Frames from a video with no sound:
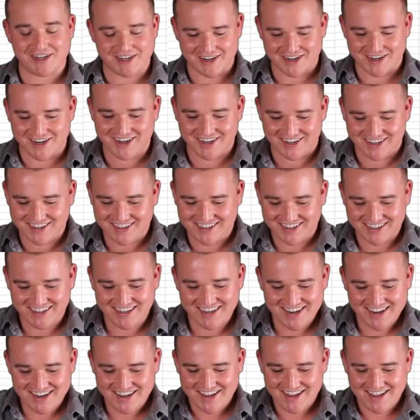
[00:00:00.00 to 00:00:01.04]
here.
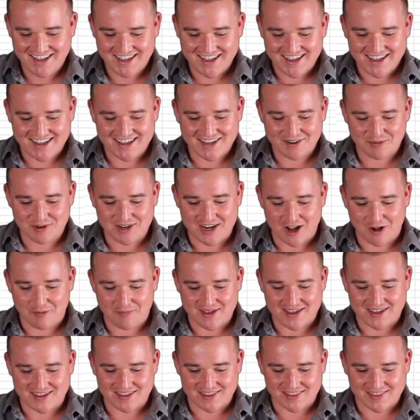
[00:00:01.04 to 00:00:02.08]
And we're now
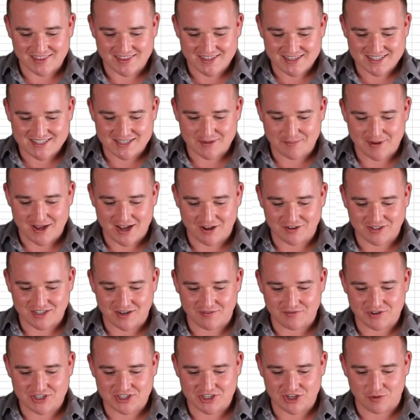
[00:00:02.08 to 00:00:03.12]
making this amount
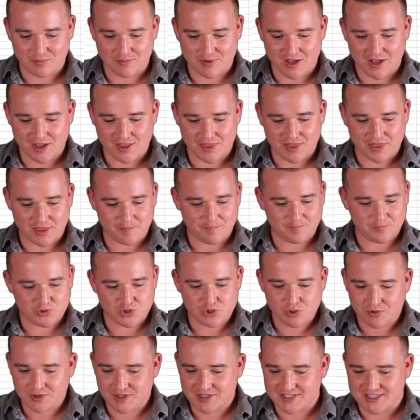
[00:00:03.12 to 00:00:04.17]
every single month,
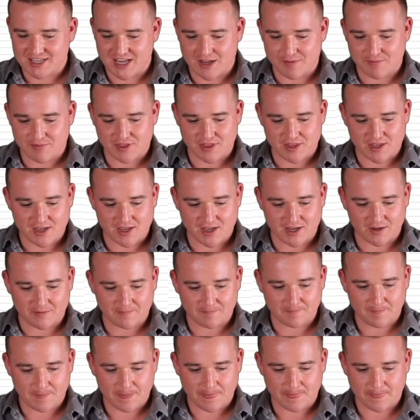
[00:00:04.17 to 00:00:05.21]
doing the same
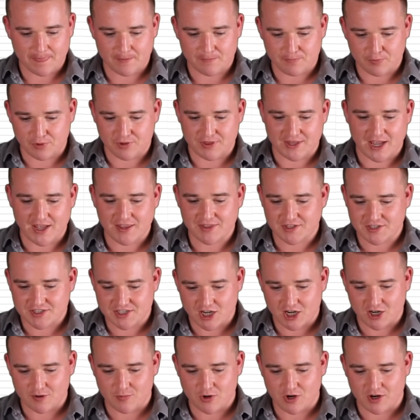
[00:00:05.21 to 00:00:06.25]
thing, and putting that in the
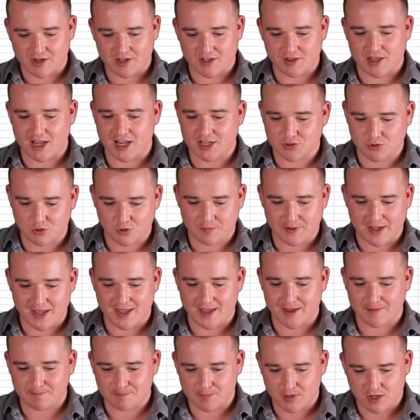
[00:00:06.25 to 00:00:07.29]
stock market. That's what we're
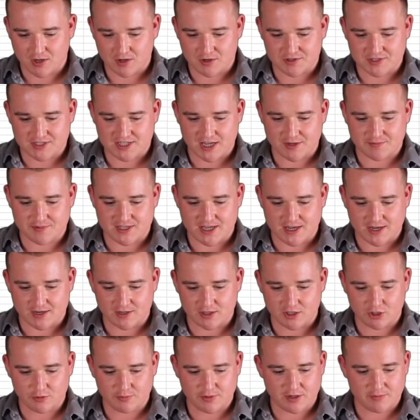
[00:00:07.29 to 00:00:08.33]
paying. Uncle Sam's taking a
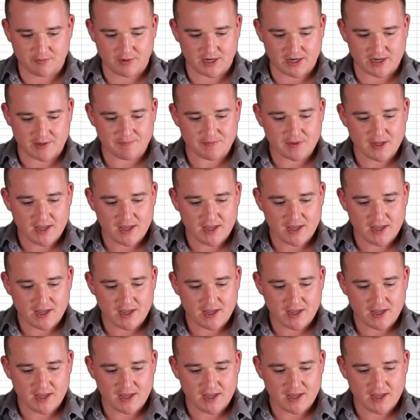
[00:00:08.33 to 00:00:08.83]
little bit of money.